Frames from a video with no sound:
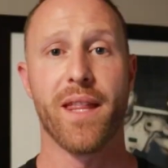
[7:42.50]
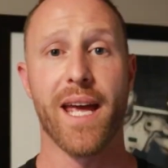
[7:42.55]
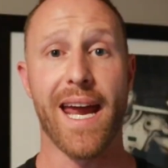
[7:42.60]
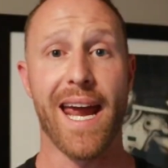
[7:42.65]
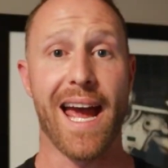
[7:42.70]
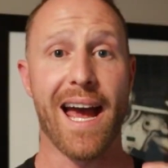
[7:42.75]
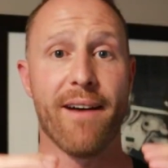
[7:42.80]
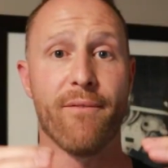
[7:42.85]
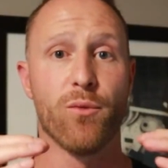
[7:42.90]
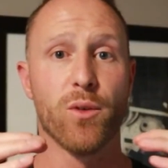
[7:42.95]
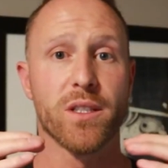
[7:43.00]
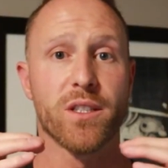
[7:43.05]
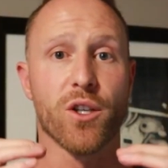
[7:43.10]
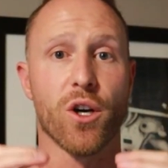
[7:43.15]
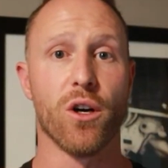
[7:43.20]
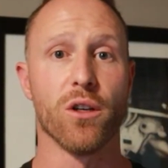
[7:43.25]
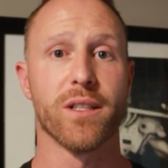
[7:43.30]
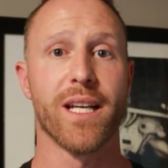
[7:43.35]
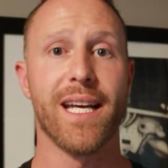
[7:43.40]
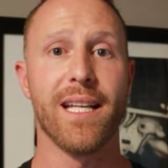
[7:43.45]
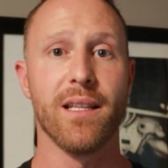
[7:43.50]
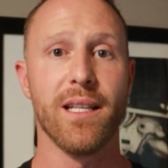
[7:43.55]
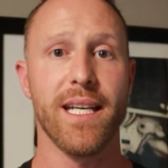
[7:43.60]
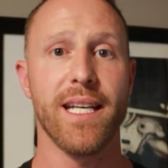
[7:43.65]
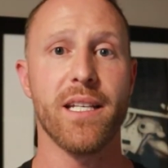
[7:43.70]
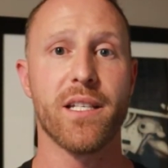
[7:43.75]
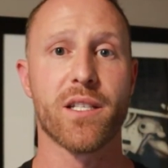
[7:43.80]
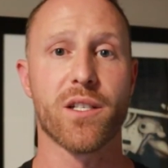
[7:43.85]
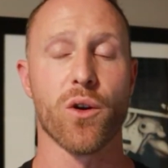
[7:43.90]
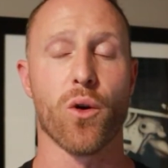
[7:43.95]
They have what's called a
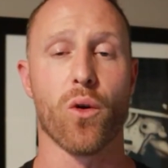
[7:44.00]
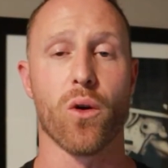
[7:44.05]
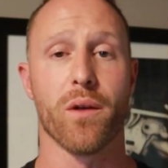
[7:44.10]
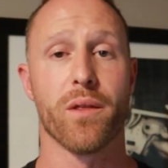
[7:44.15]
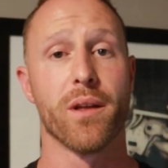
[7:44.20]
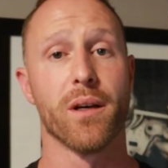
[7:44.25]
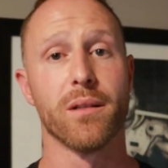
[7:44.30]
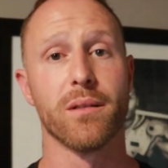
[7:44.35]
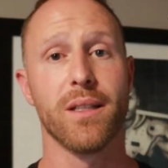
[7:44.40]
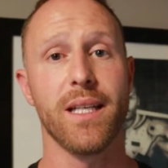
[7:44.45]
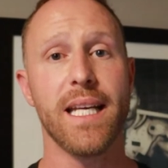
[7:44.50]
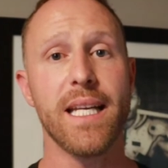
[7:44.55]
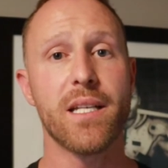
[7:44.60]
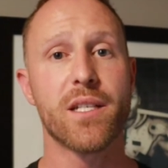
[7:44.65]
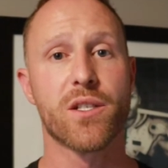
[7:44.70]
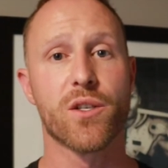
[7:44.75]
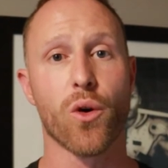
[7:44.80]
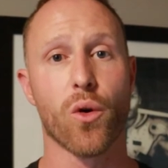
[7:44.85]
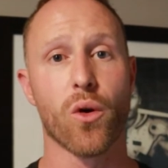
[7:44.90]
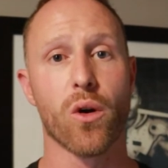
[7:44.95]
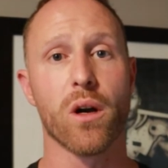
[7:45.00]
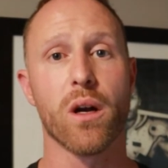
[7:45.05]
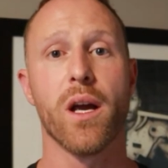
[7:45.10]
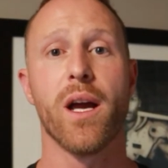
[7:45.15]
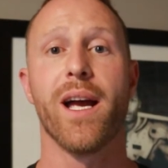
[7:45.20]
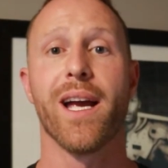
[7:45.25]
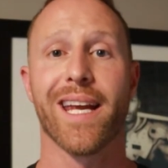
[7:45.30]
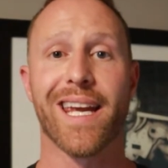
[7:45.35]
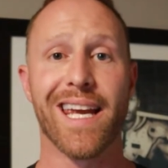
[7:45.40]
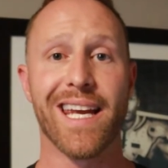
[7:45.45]
lead store. The lead store
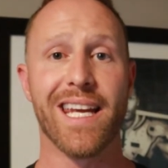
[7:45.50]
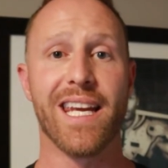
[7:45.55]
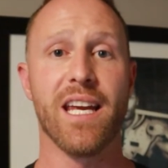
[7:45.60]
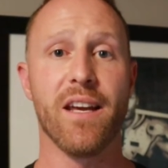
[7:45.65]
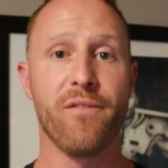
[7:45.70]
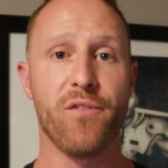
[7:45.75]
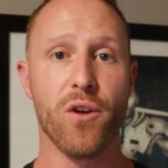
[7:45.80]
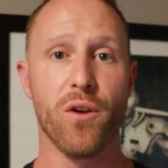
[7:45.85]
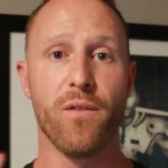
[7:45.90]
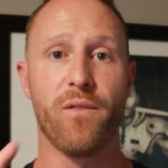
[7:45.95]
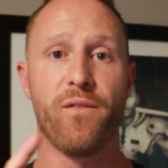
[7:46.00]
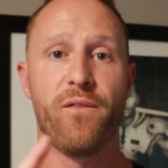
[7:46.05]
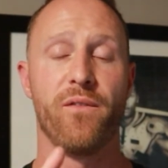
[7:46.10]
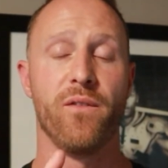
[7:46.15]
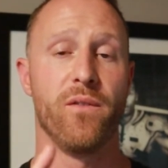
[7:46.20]
can give you